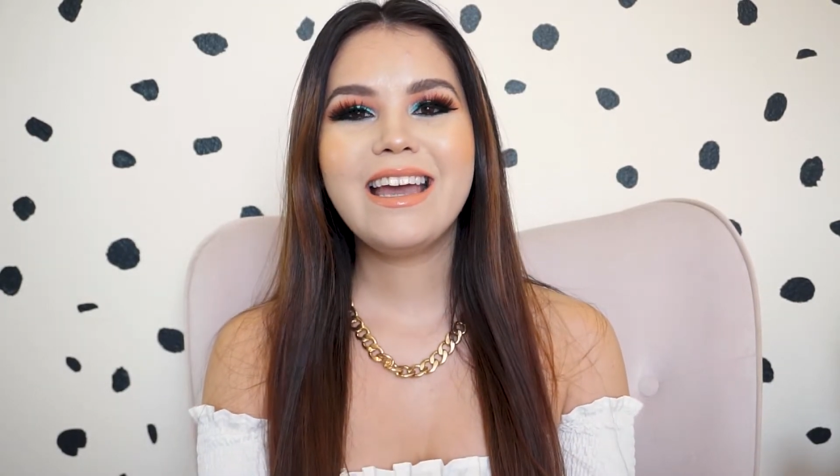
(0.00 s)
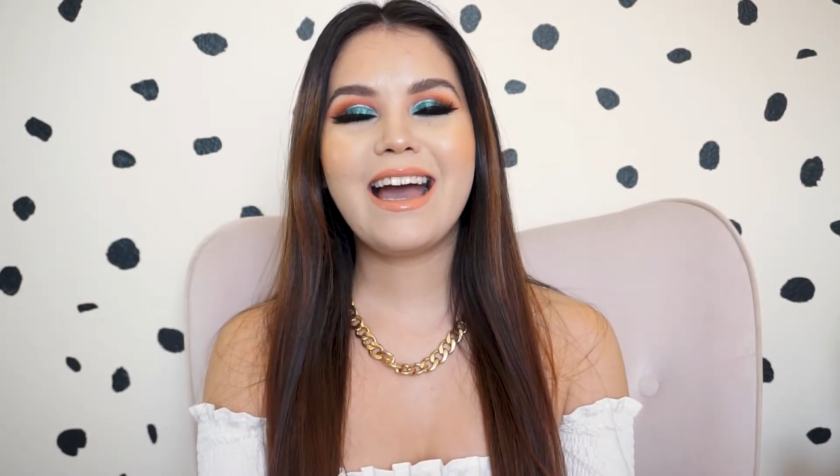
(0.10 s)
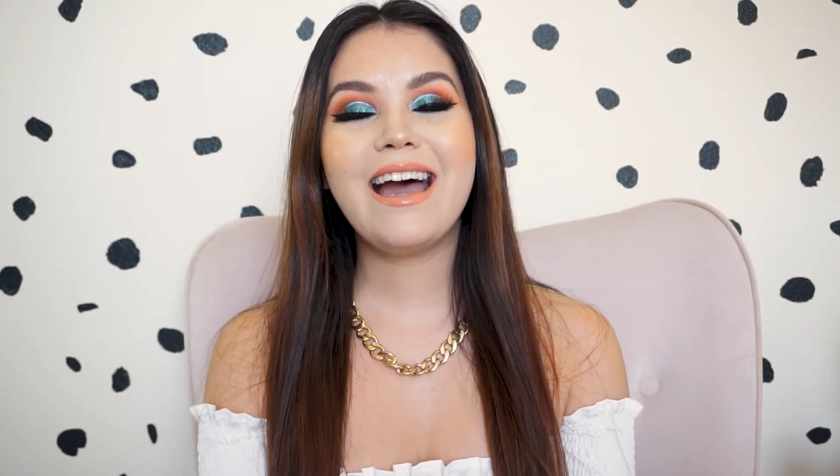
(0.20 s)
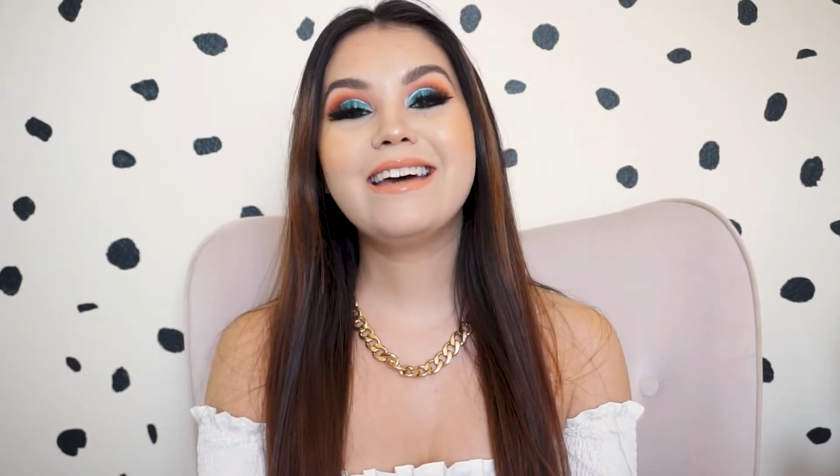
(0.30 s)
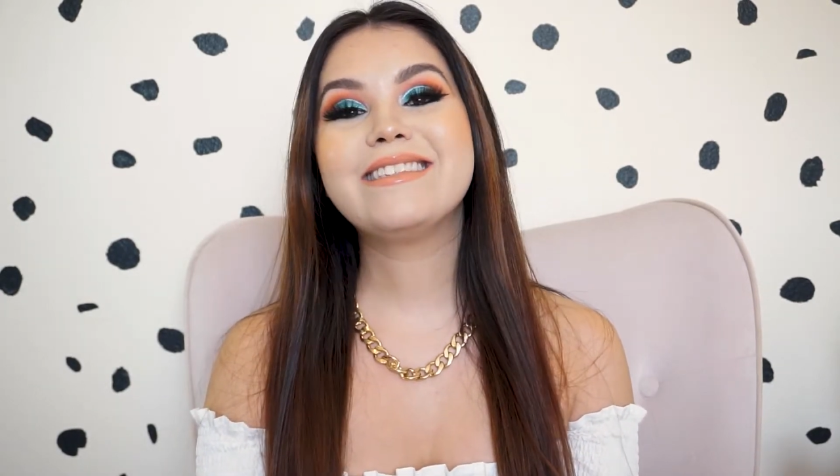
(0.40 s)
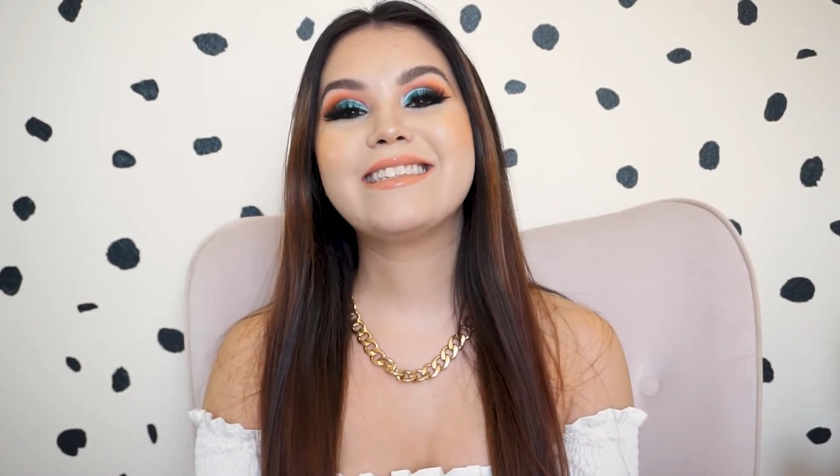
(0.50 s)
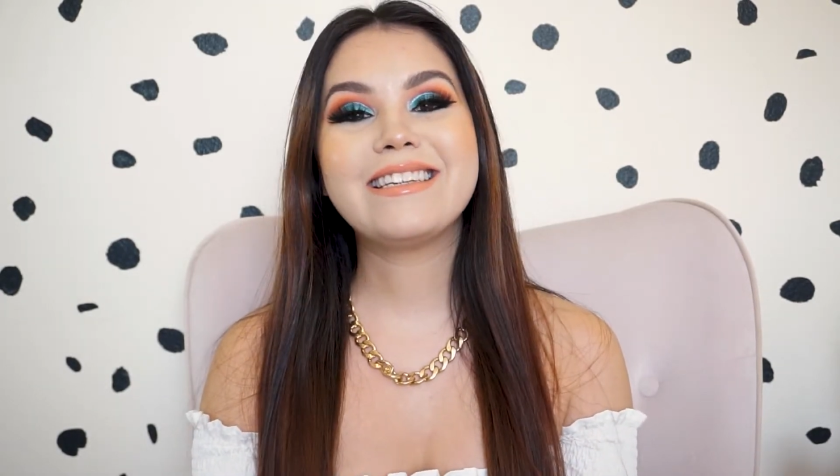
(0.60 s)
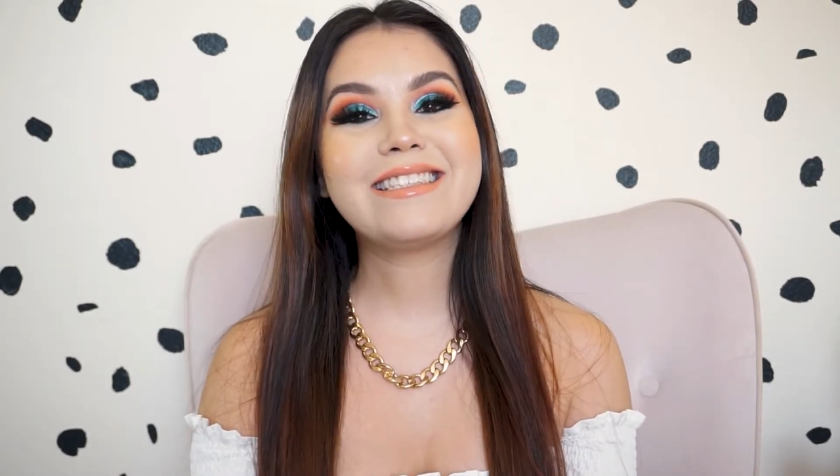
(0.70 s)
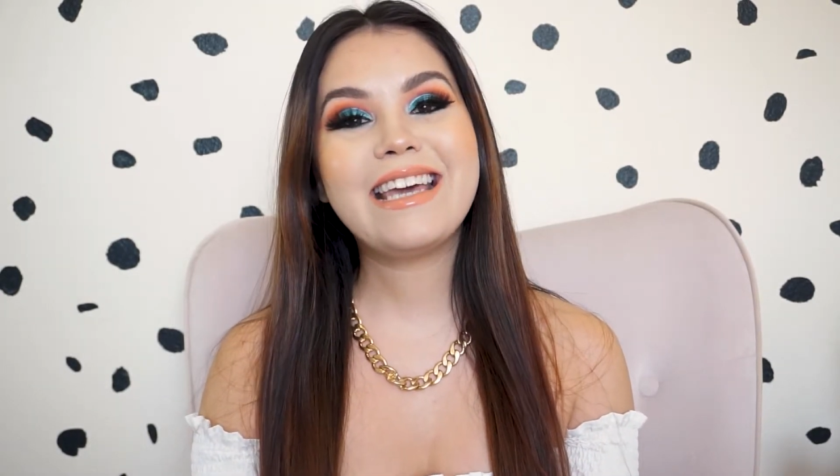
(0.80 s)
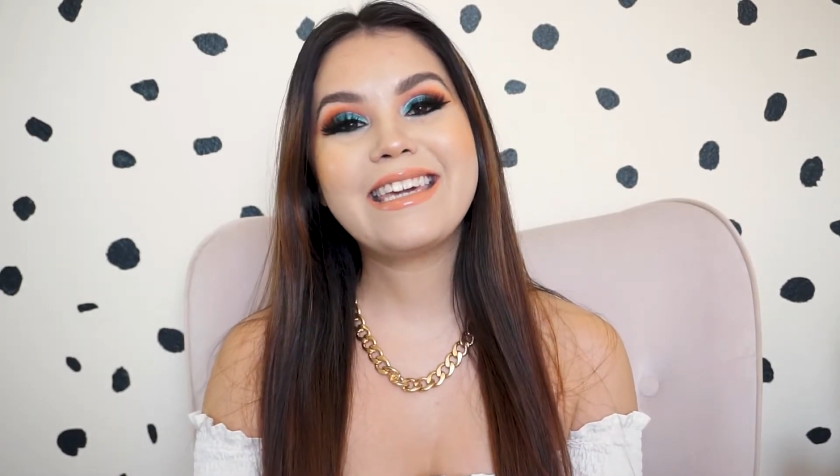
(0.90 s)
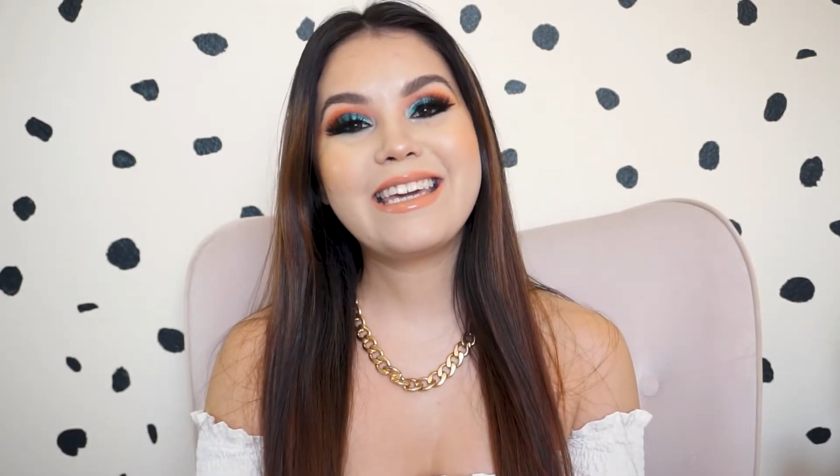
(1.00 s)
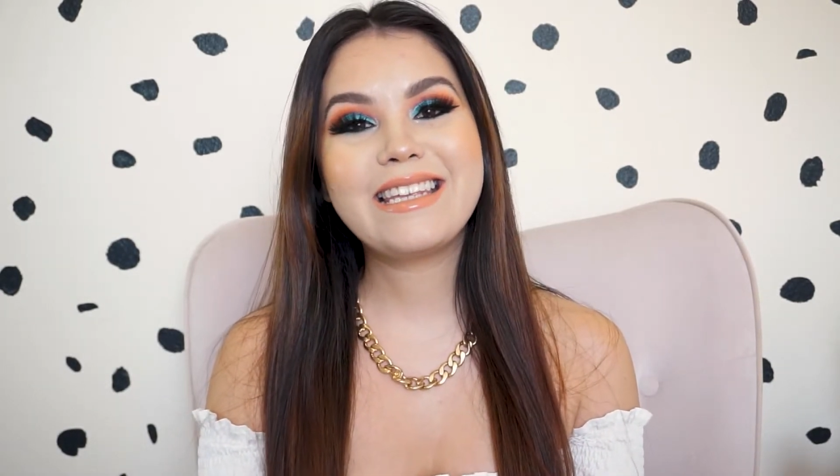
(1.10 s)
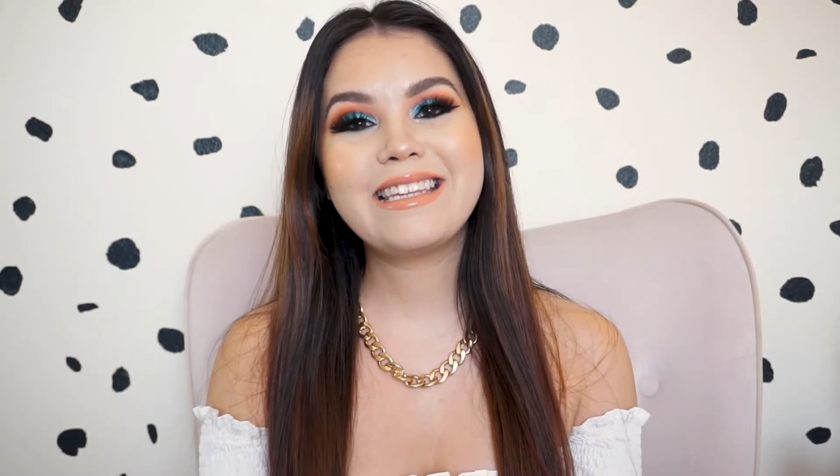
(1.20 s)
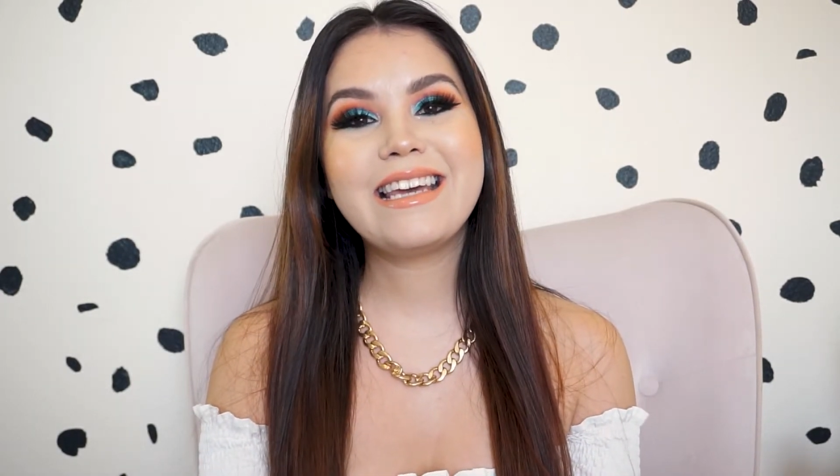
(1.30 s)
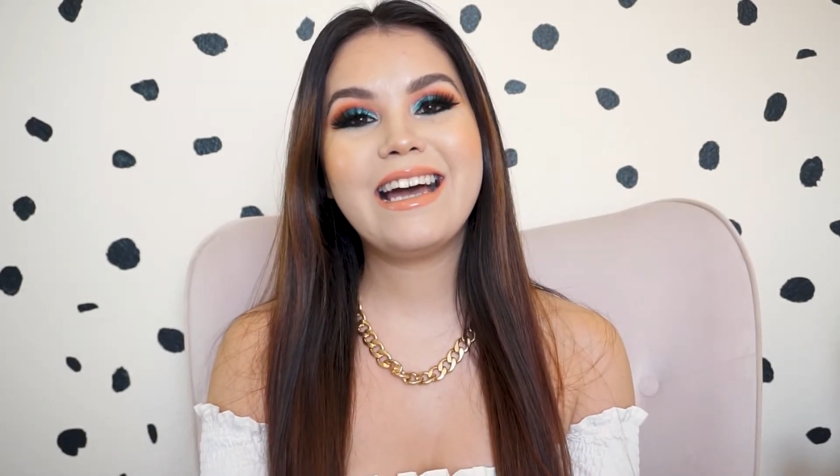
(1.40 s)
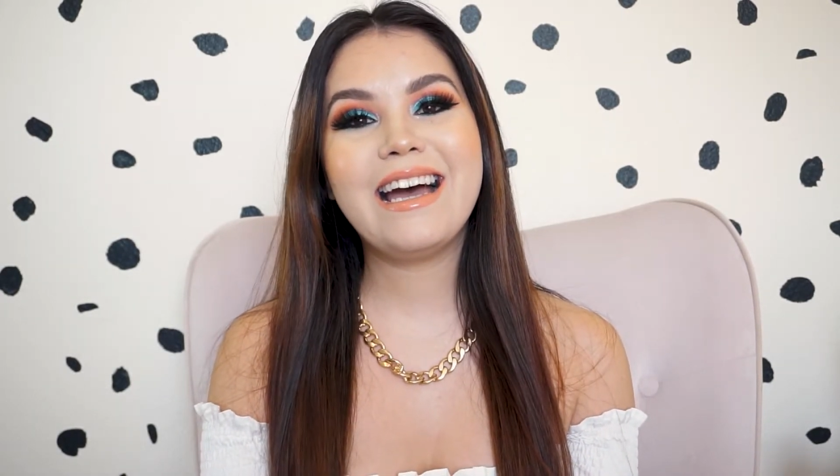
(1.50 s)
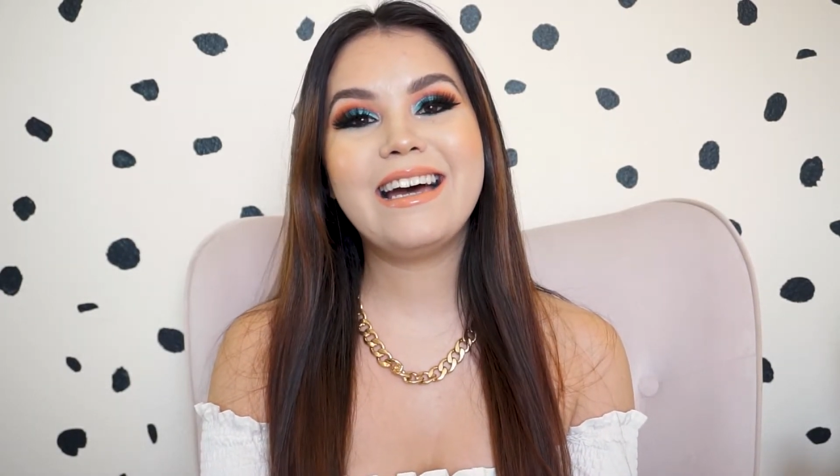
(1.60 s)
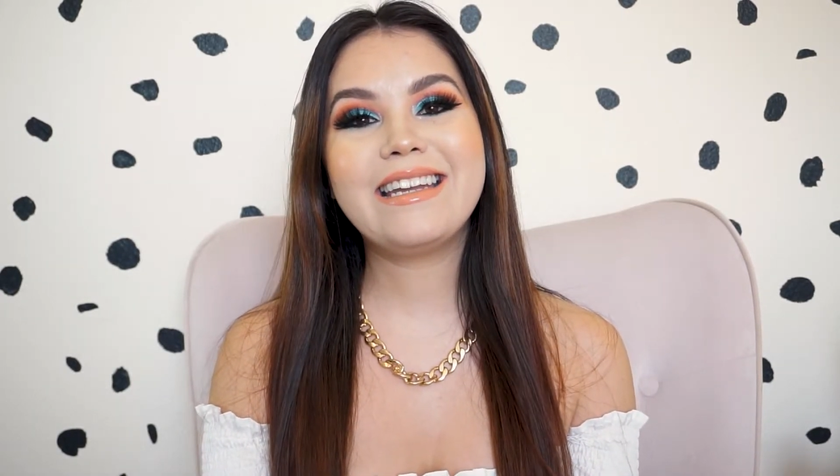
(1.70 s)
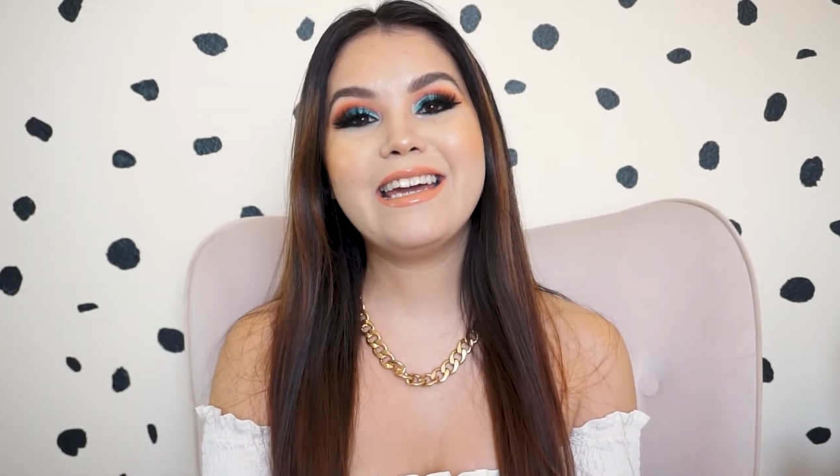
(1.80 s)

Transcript: I had just taken an